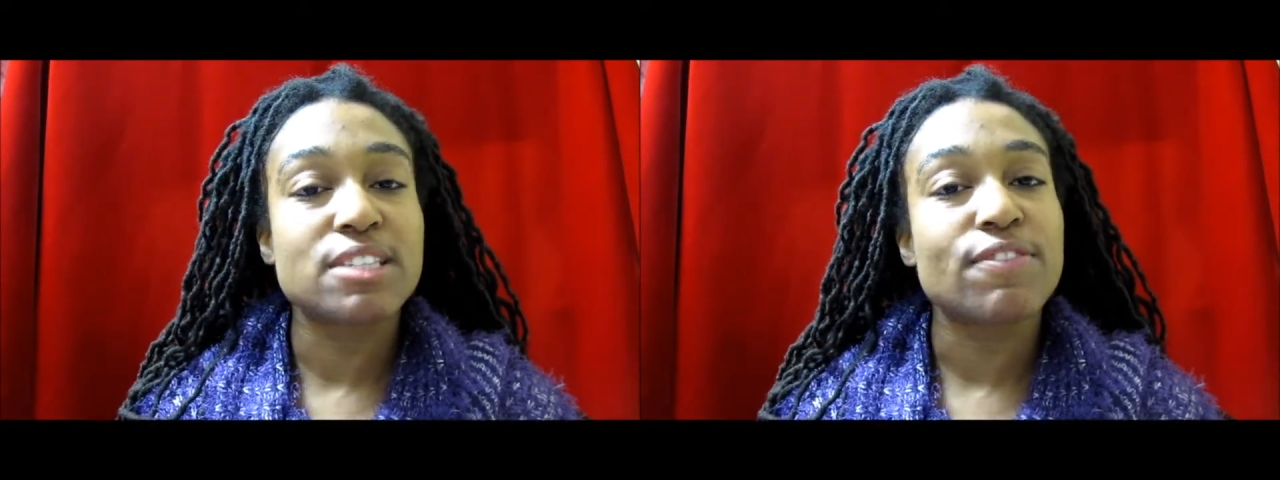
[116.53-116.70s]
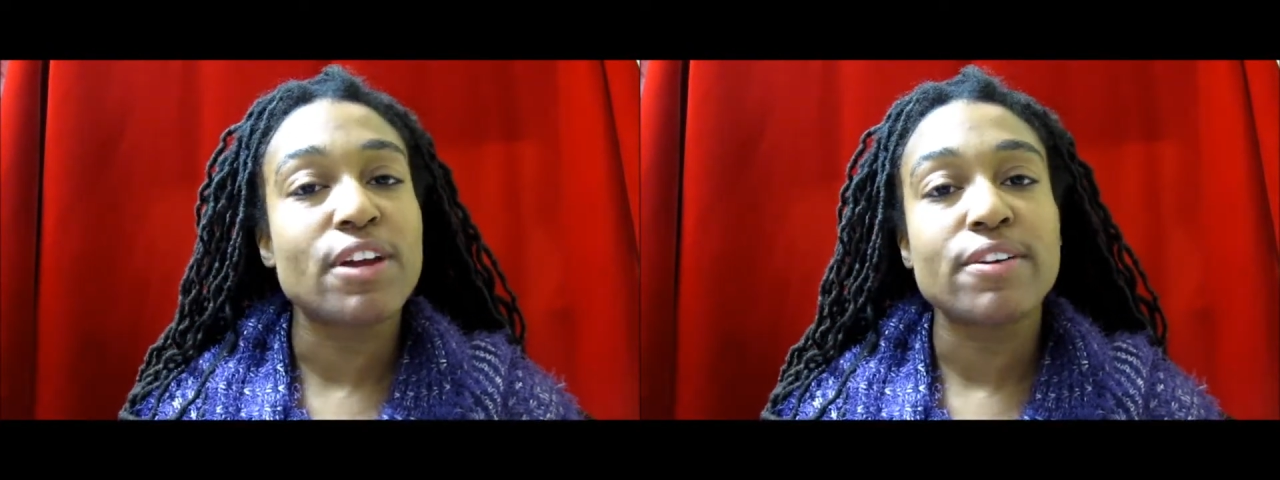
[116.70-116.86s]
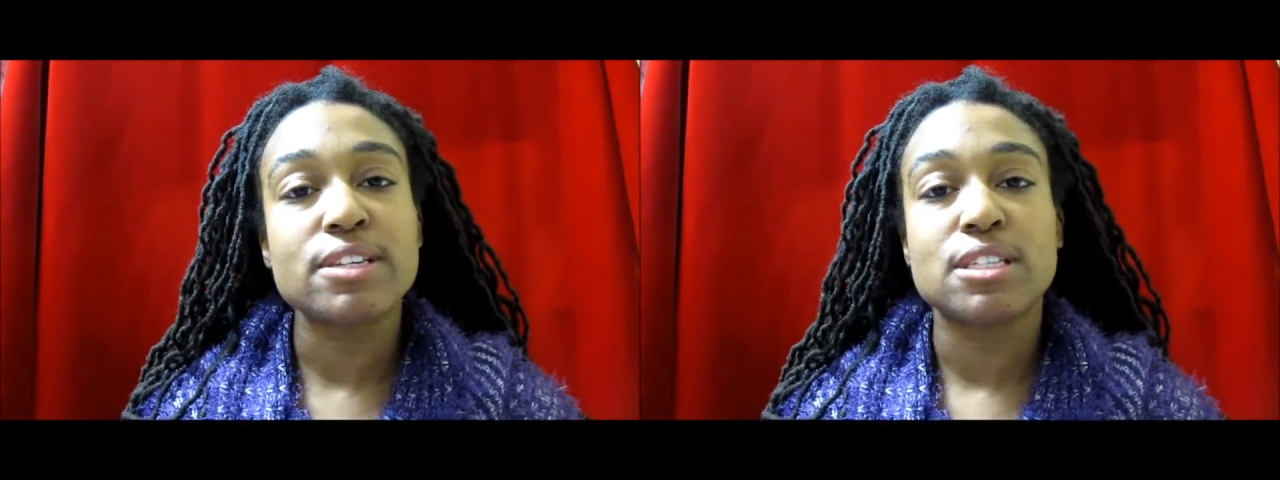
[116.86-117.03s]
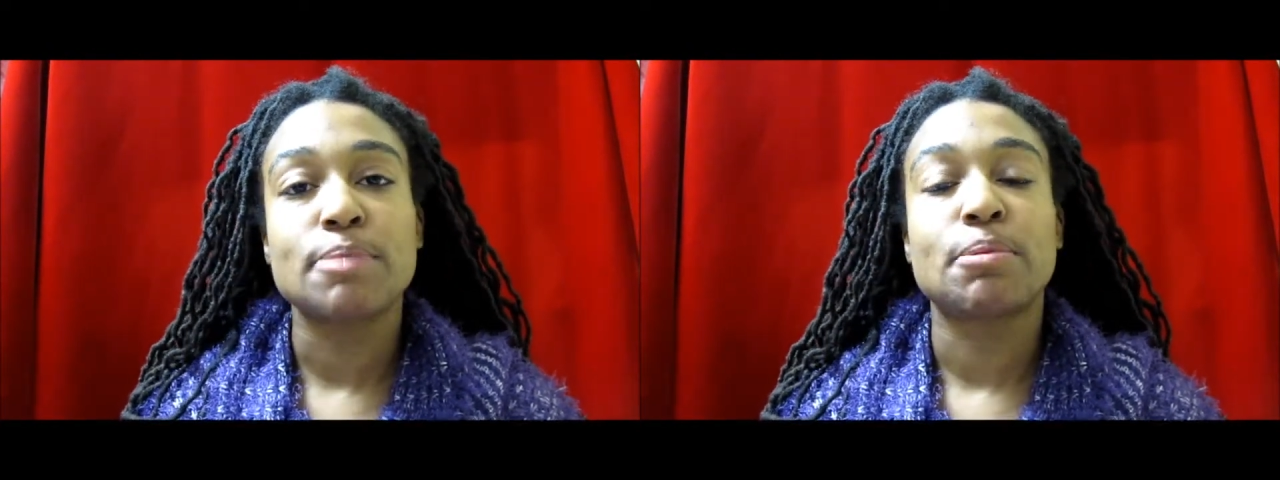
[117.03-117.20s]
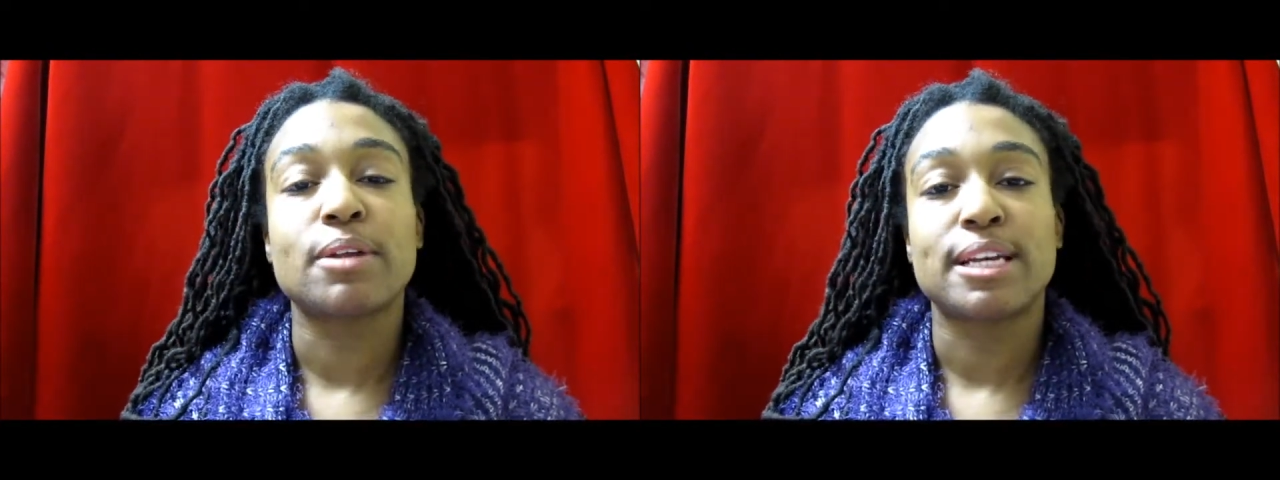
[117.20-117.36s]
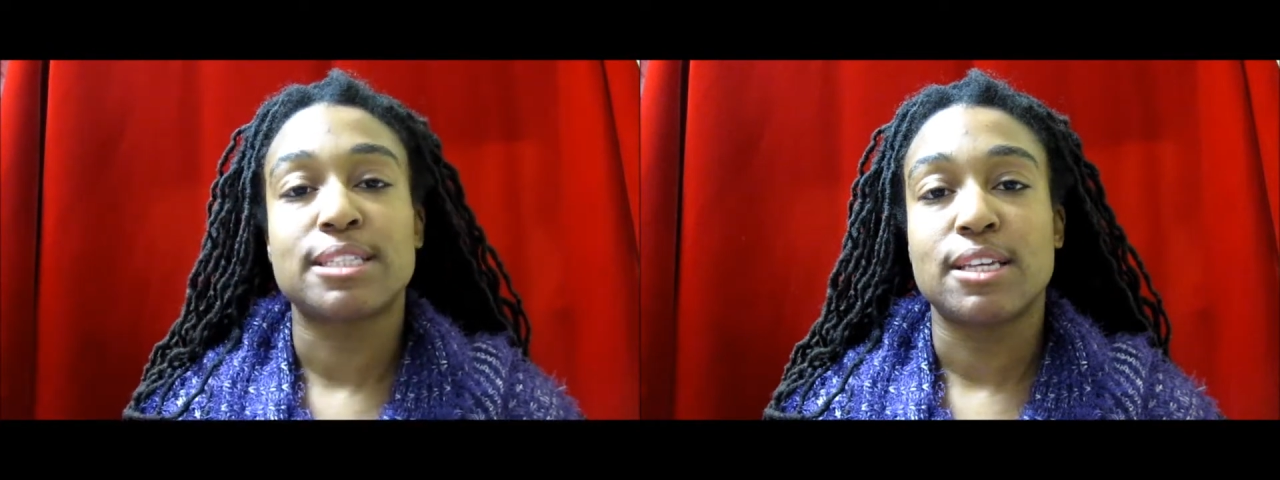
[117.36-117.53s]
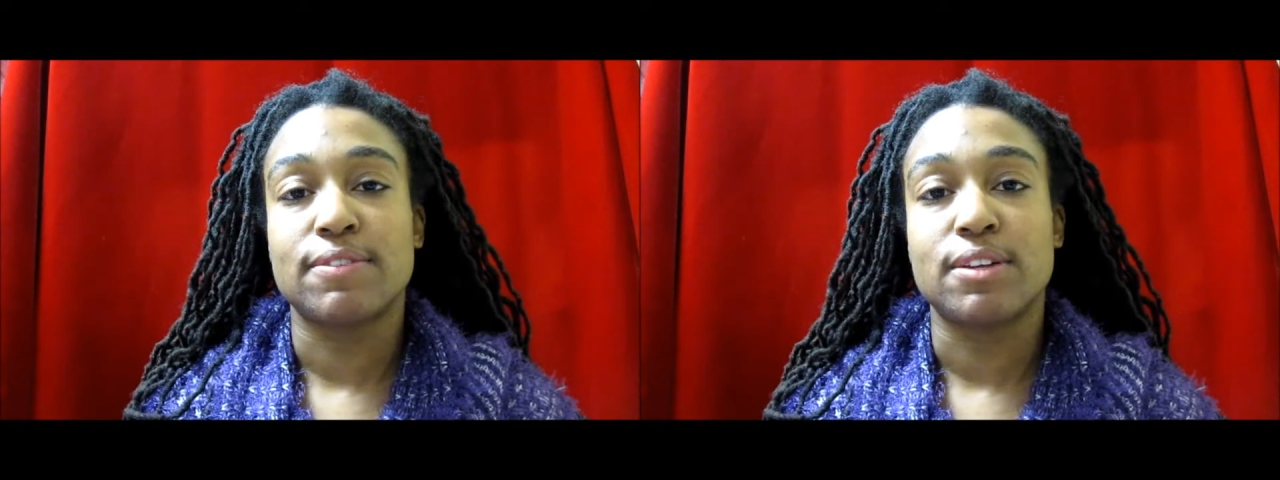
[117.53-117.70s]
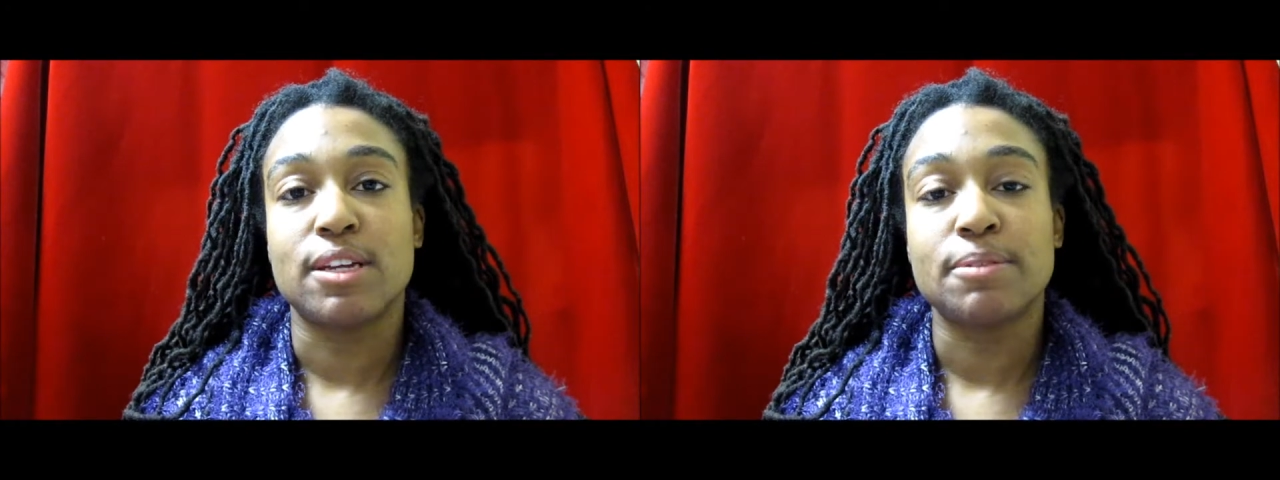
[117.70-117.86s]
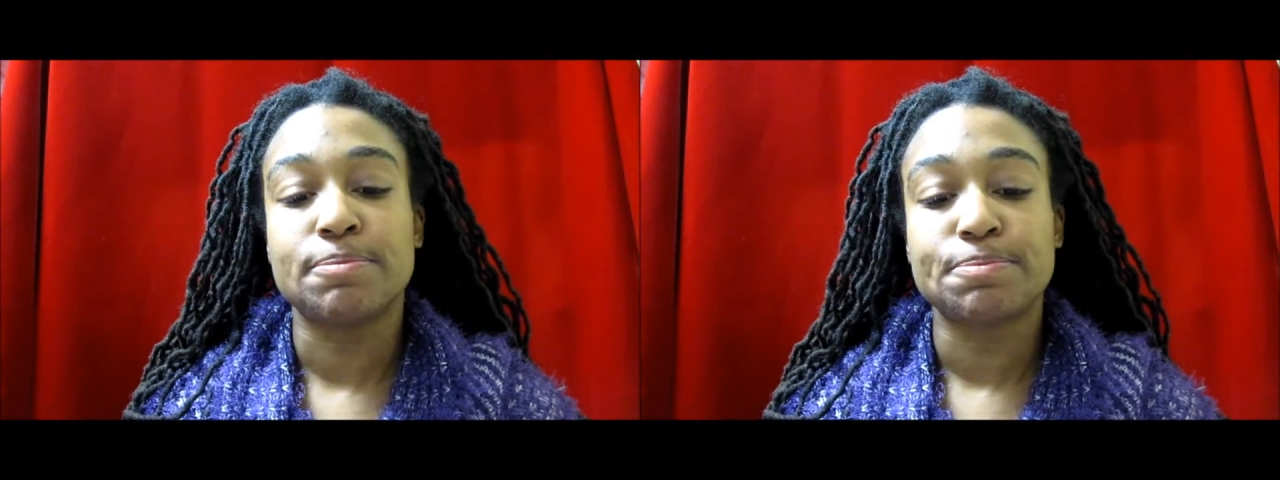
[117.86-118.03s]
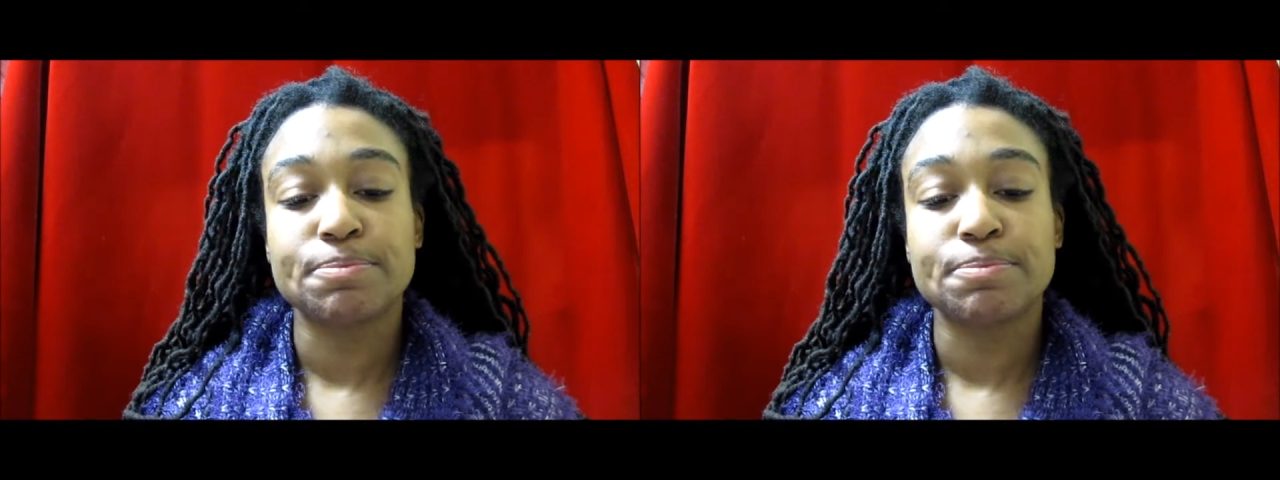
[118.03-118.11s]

a very simple activity,